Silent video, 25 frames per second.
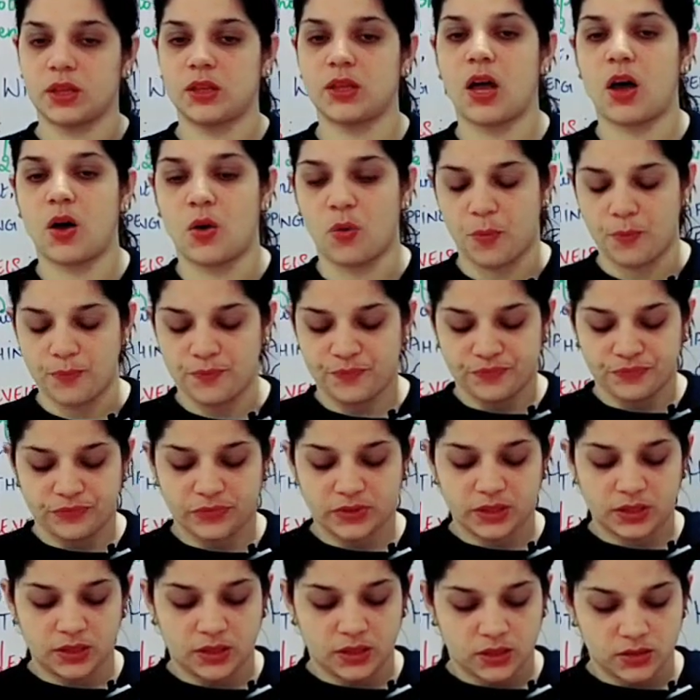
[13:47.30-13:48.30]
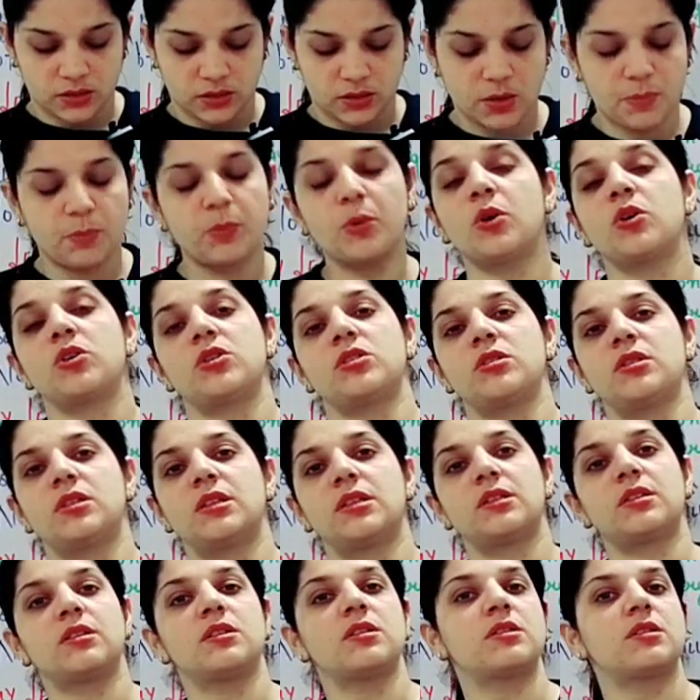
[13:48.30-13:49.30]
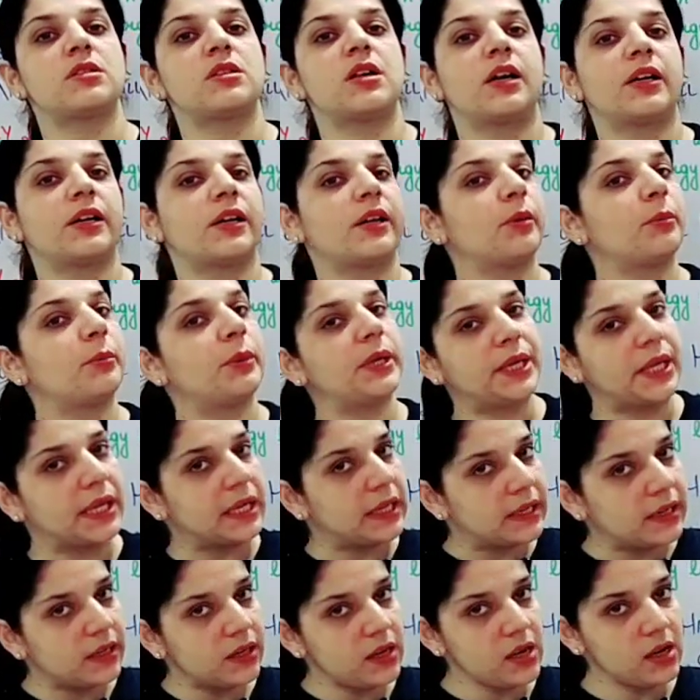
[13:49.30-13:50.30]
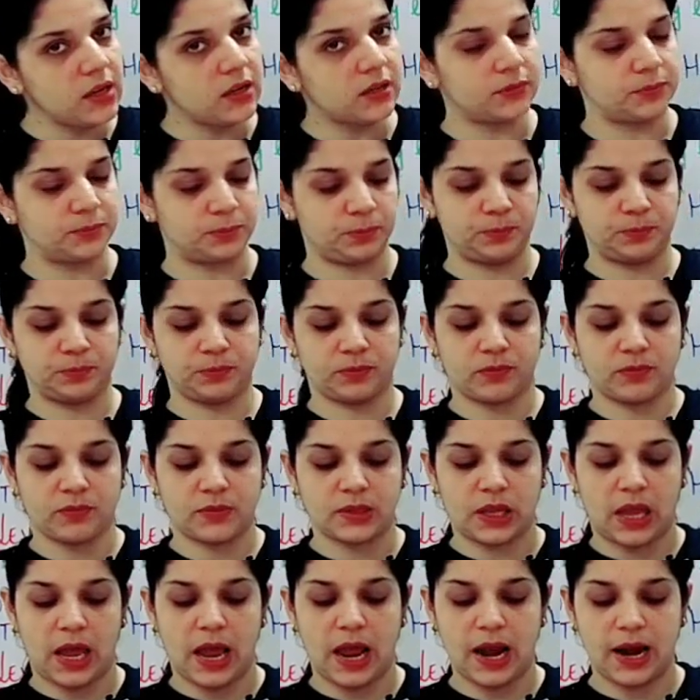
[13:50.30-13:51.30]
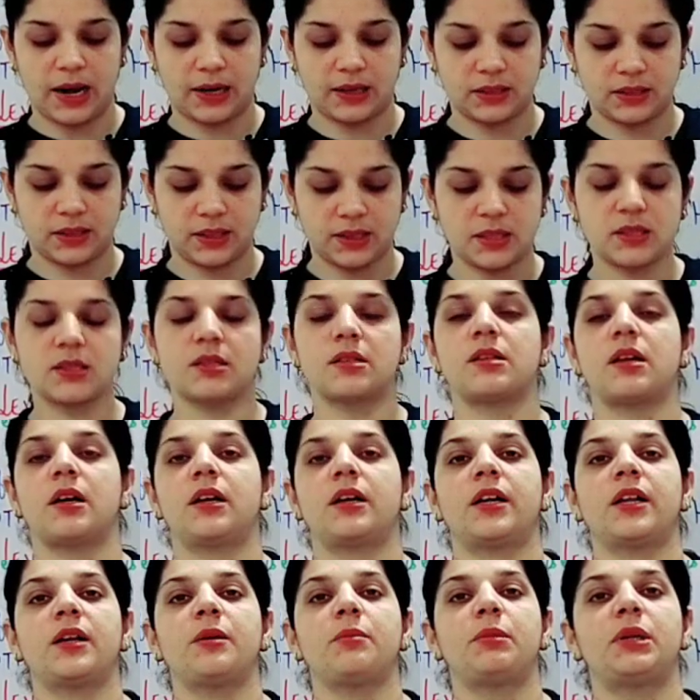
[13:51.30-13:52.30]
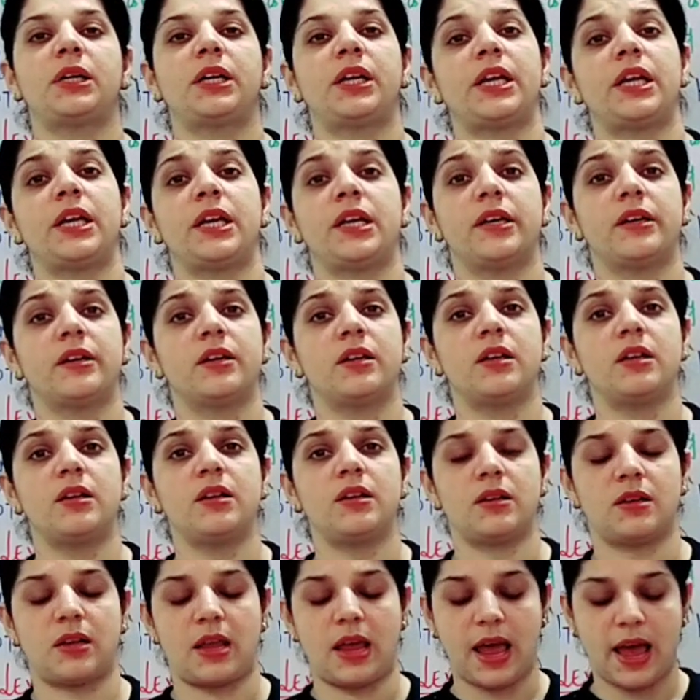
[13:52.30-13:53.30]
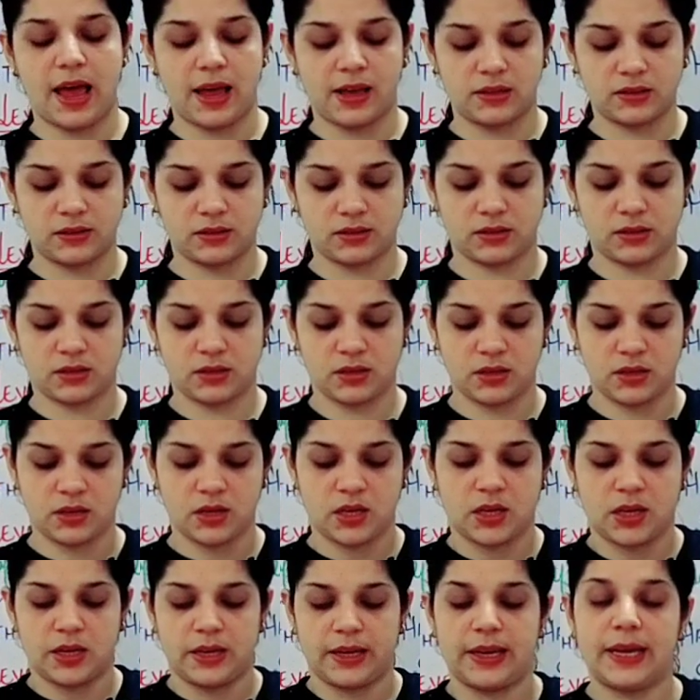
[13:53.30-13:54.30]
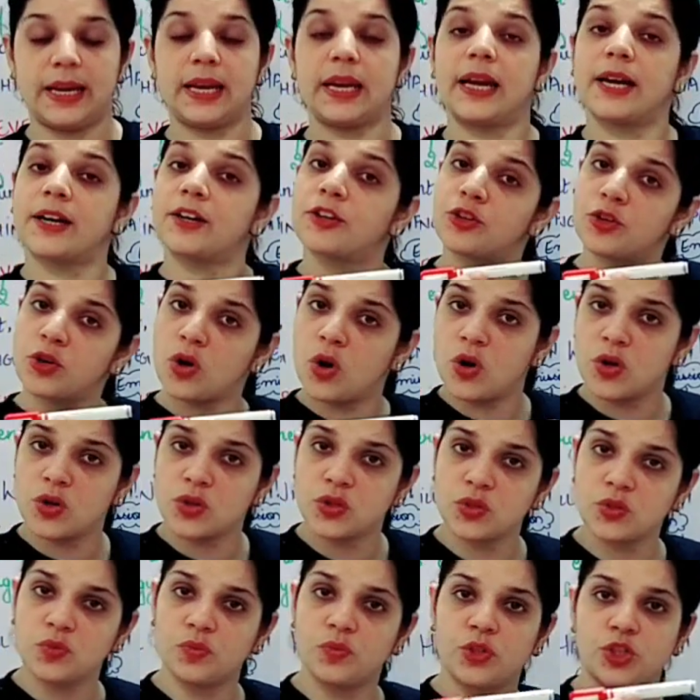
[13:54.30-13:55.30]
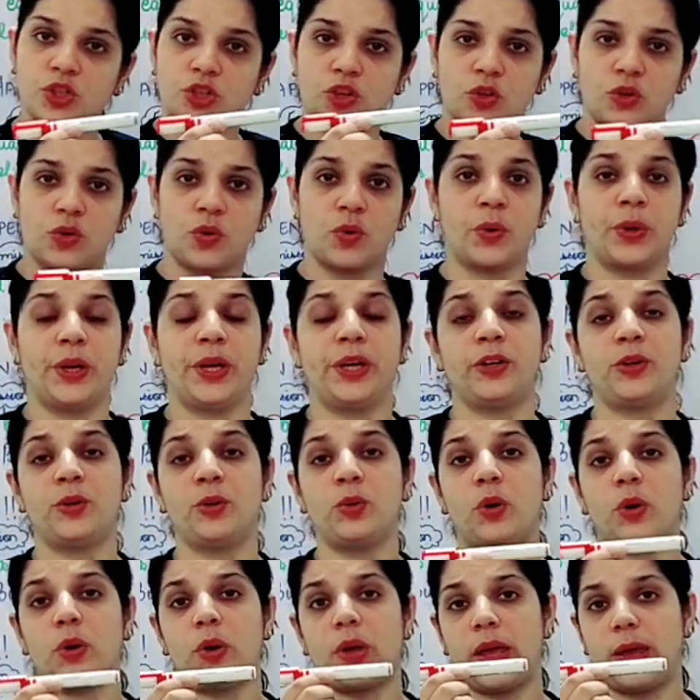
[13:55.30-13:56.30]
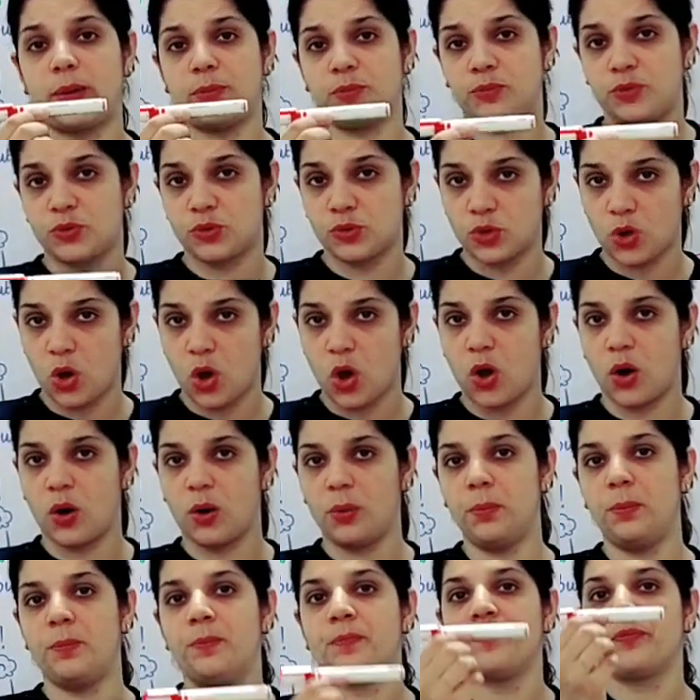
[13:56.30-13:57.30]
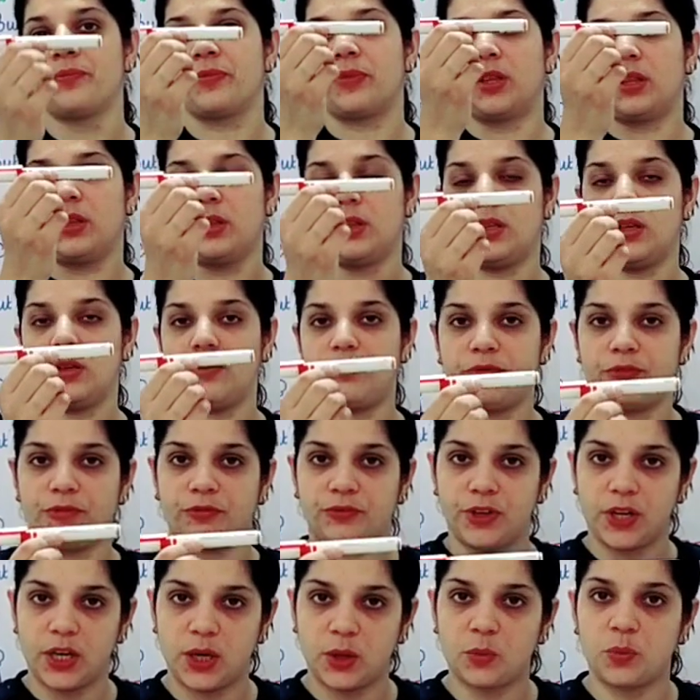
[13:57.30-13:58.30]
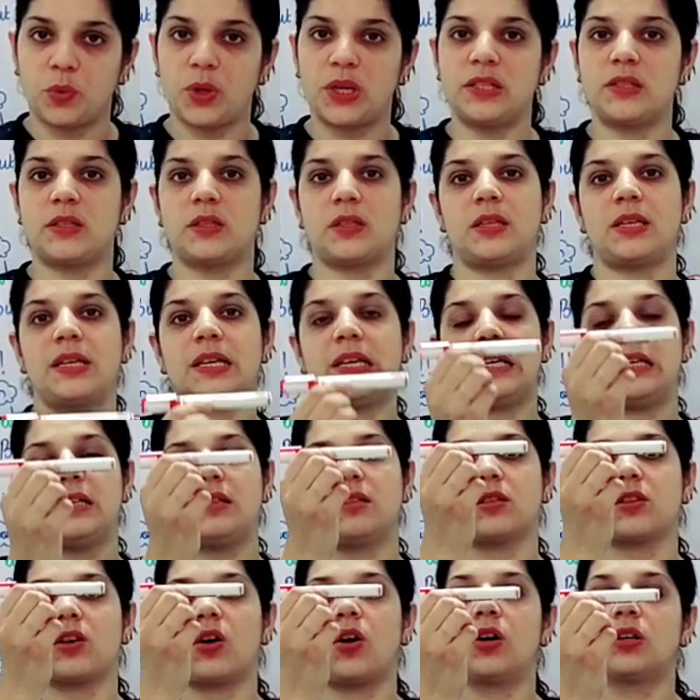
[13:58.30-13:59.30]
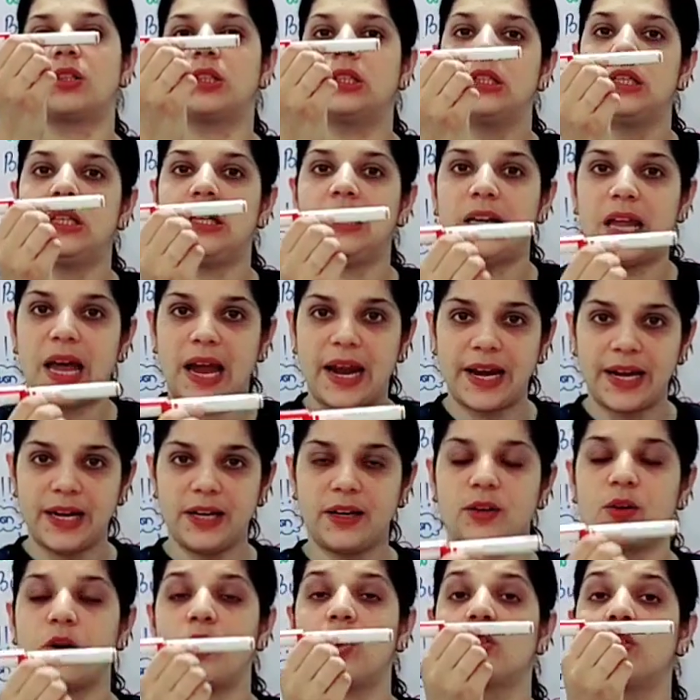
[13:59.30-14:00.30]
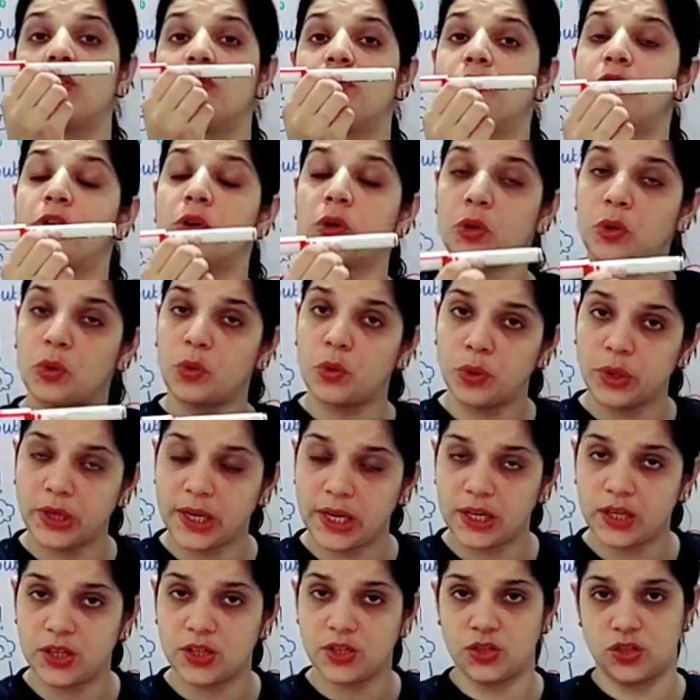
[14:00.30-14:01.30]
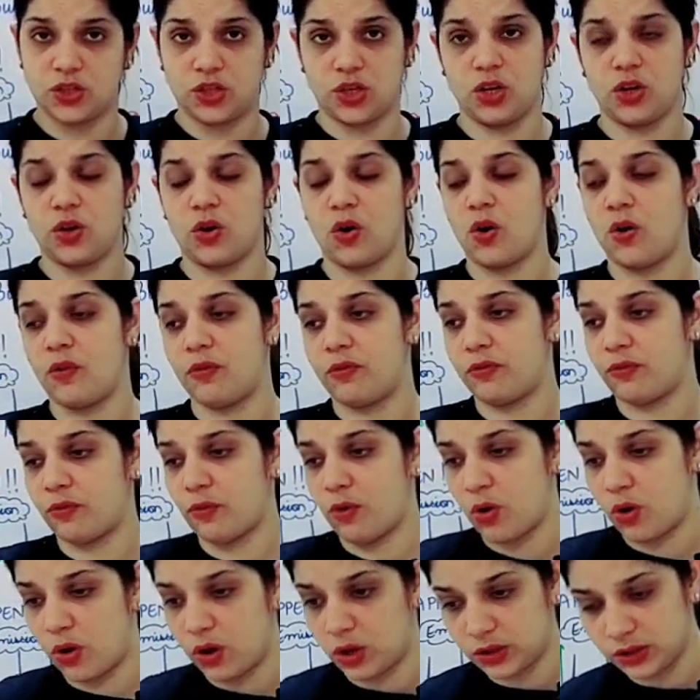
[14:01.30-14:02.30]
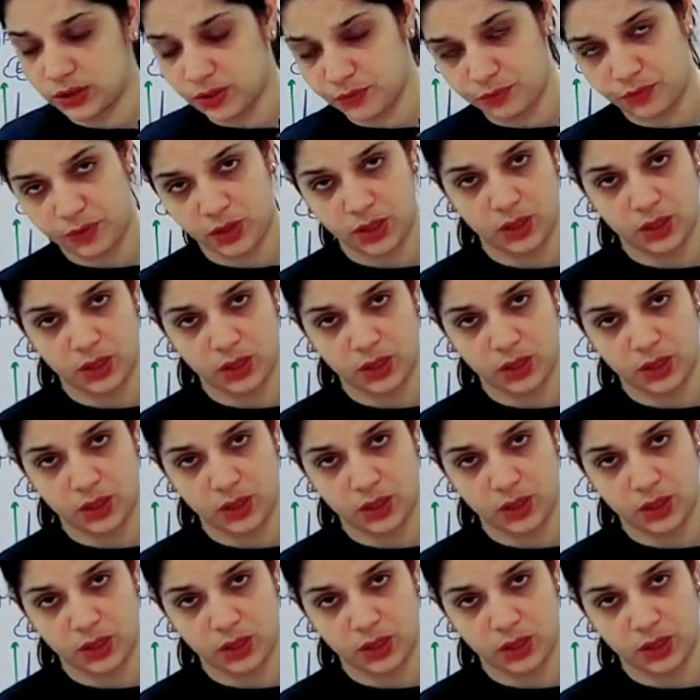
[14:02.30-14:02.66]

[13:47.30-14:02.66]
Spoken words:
Now, suppose this is certain material and this certain material has electrons which are going to absorb the frequencies or the light or the photon energy of all the